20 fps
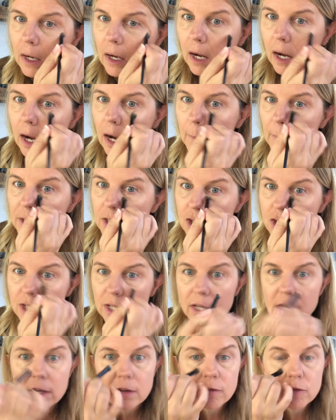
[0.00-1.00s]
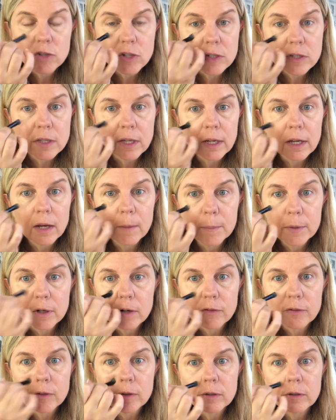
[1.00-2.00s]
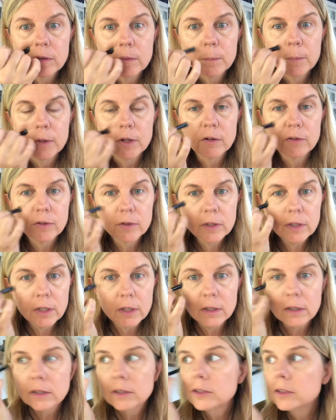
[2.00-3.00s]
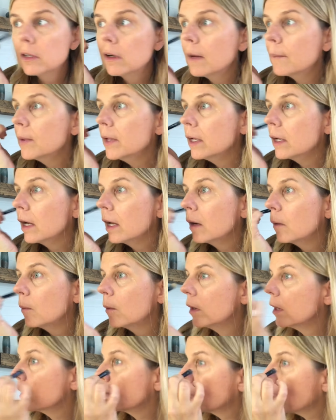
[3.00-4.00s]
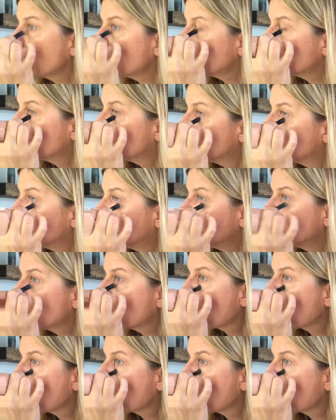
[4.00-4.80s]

achieve just like a beautiful, beautiful look. So I'm gonna kind of work that in.